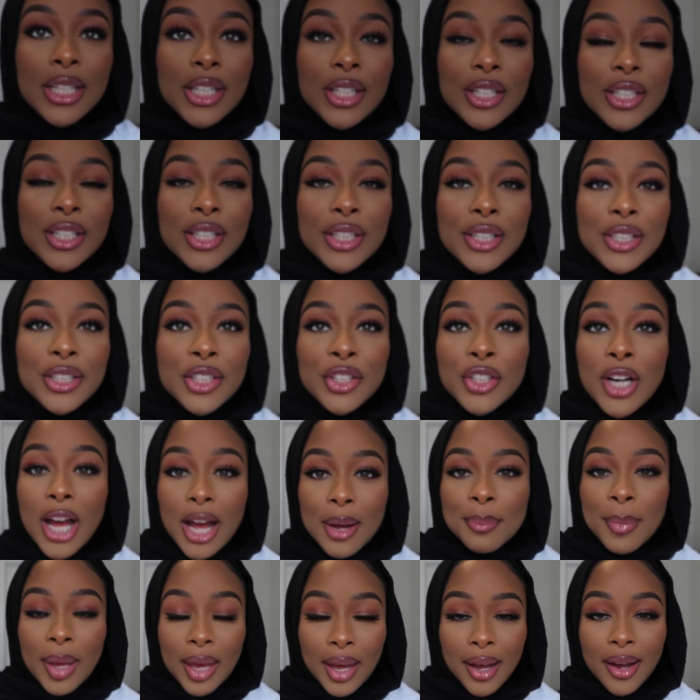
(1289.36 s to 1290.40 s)
they're they're
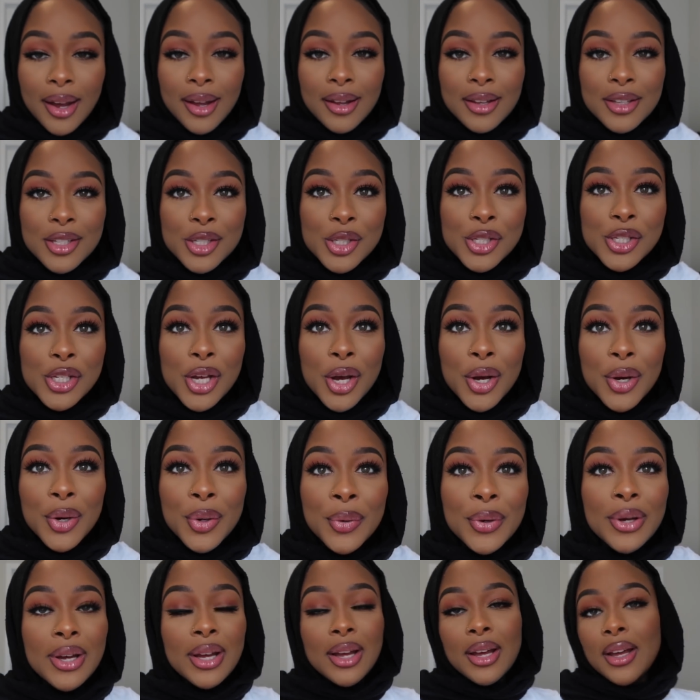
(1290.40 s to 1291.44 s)
not mink.
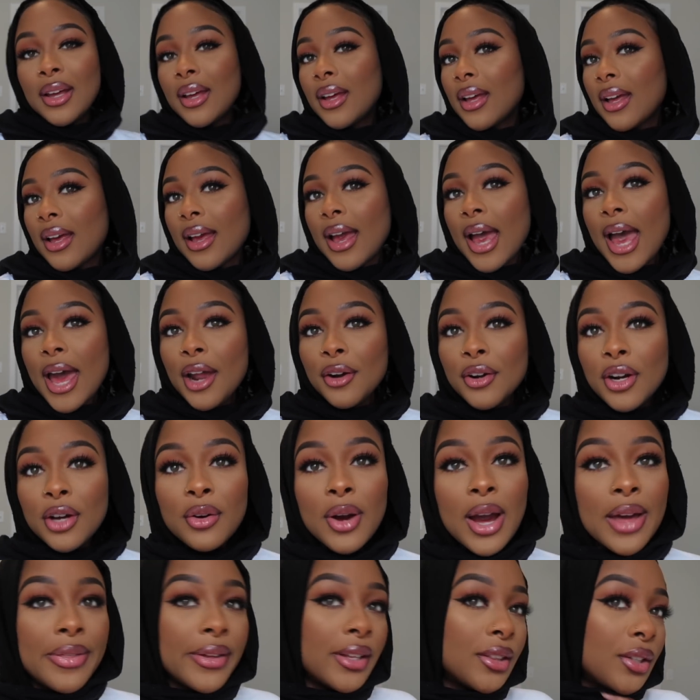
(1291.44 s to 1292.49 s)
So I don't
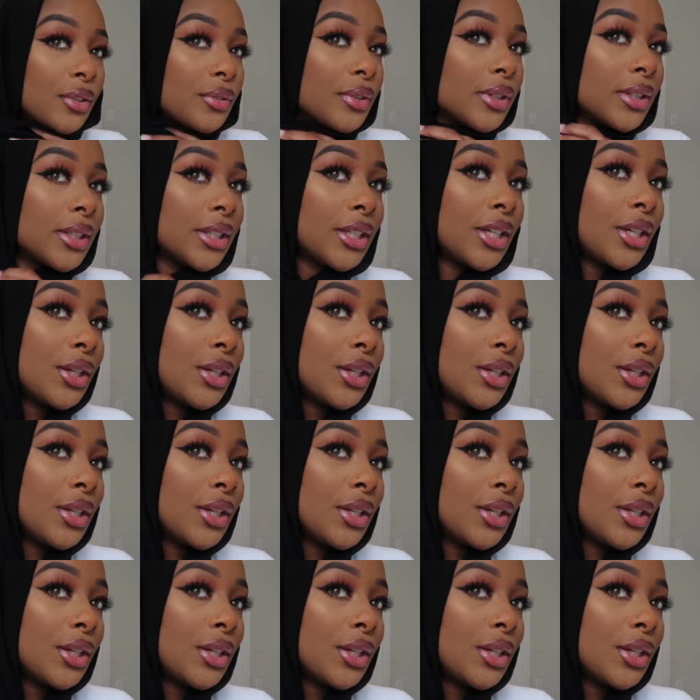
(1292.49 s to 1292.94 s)
know. I think they're really